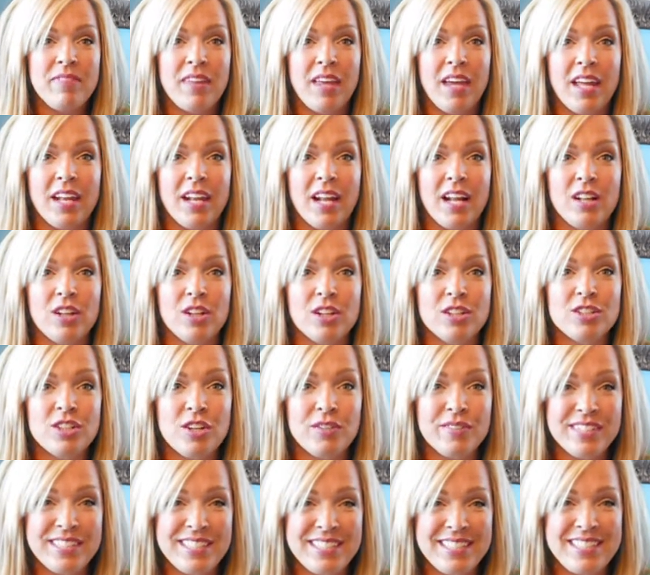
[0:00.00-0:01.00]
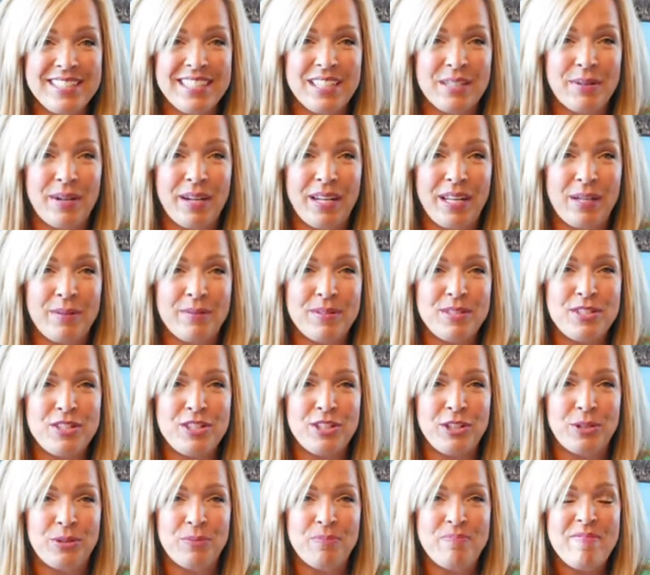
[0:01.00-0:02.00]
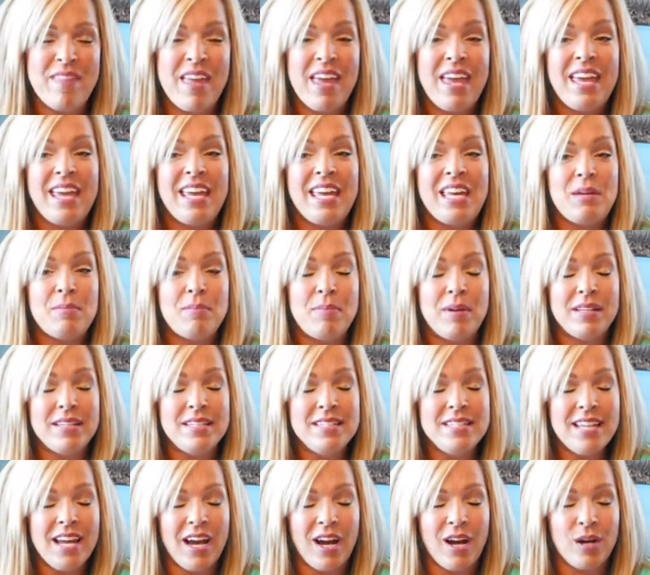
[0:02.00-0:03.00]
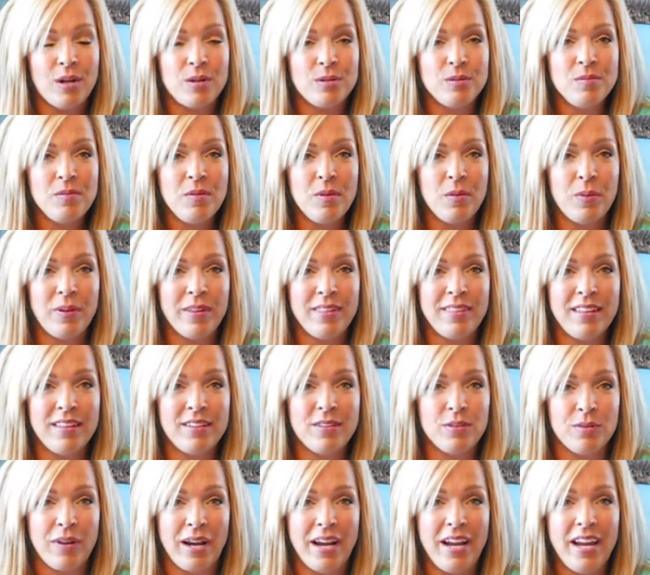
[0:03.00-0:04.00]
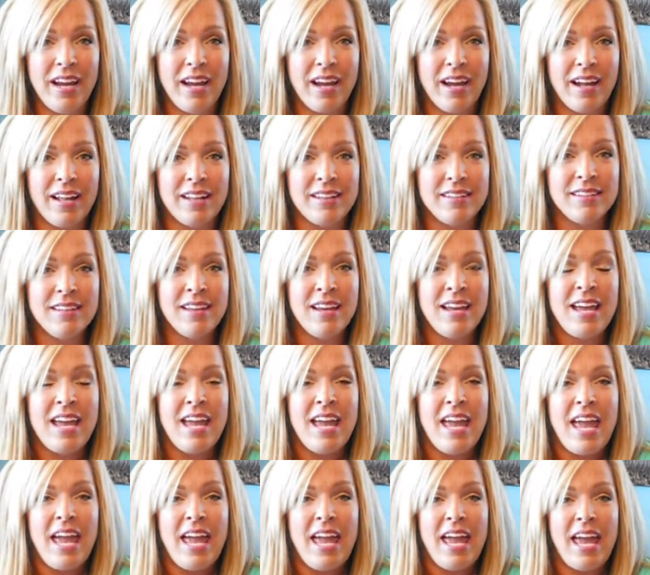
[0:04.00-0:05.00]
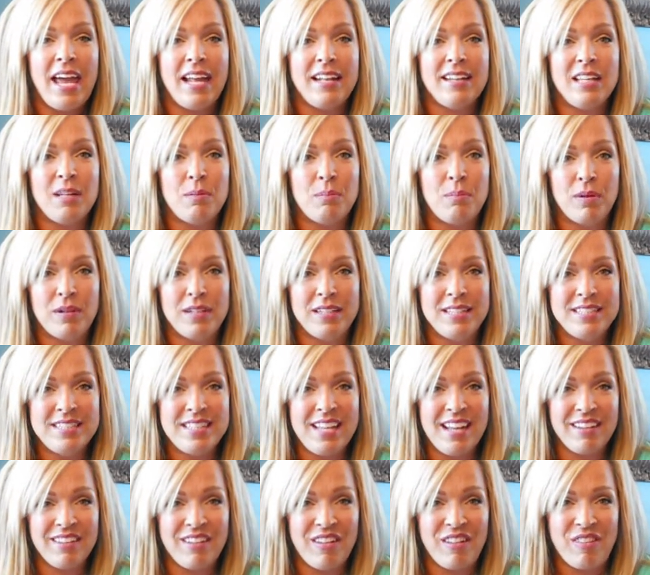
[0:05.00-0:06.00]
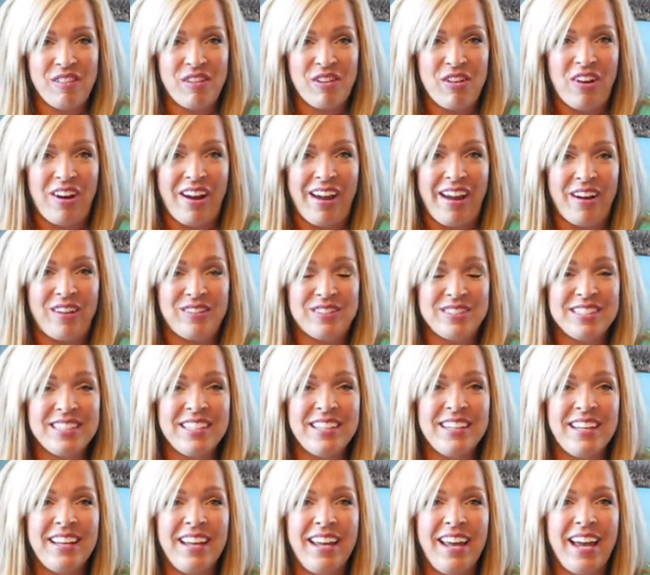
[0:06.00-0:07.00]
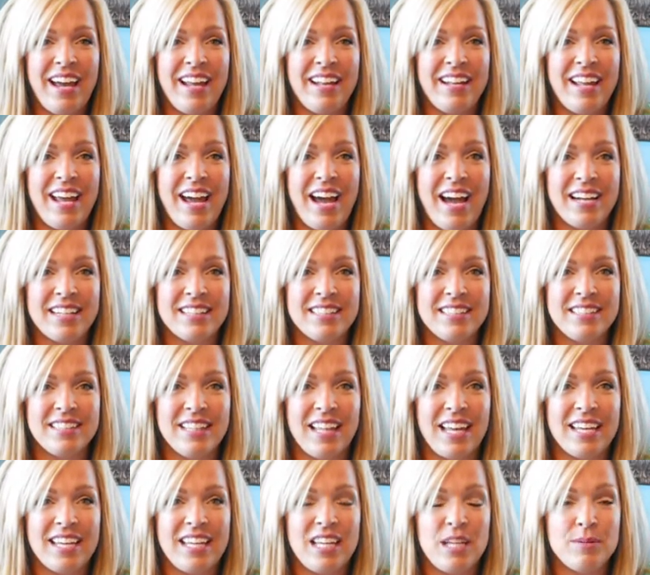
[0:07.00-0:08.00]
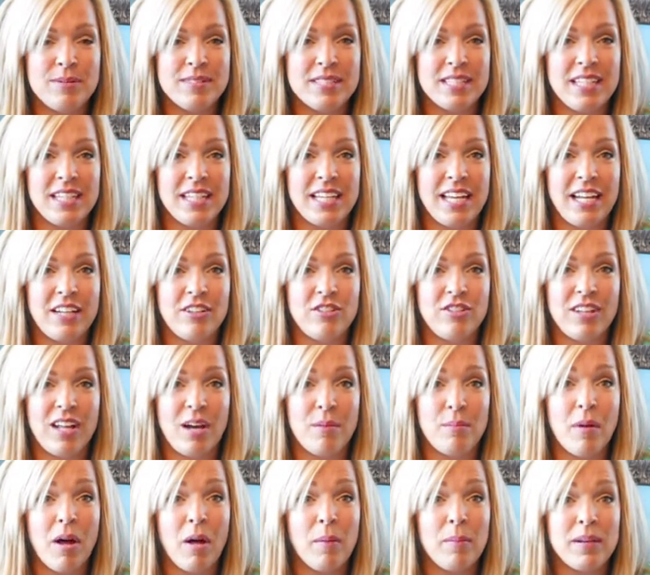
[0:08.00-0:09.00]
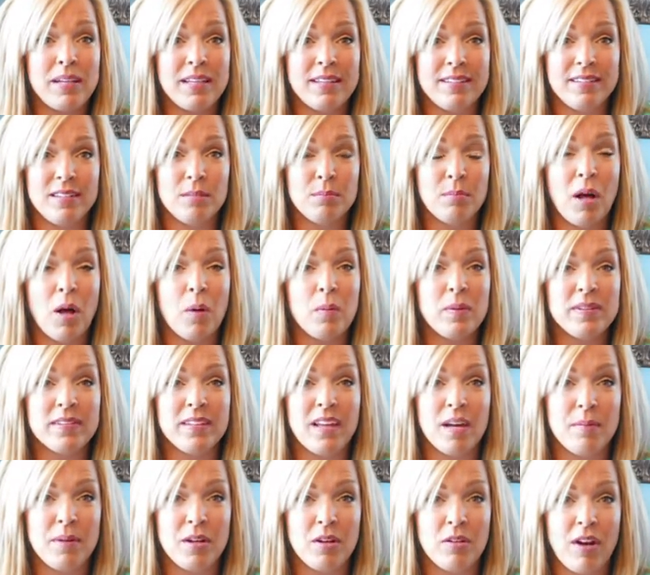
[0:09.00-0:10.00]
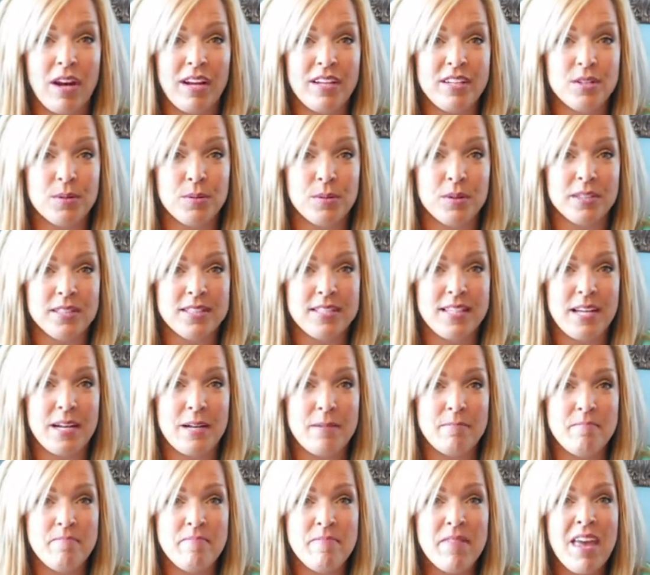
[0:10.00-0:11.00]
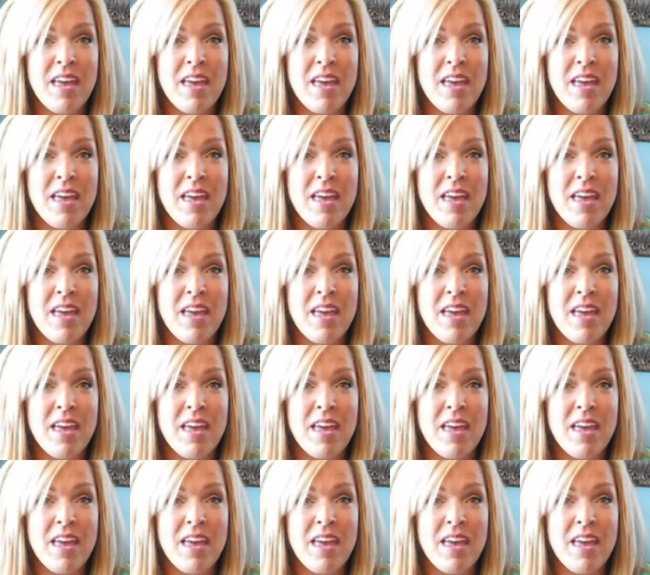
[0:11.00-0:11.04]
And I looked over to see what he would do. He bent down with his right hand and he put his hand on the ground and acted like he was going to catch that ball because the ball was coming right towards him.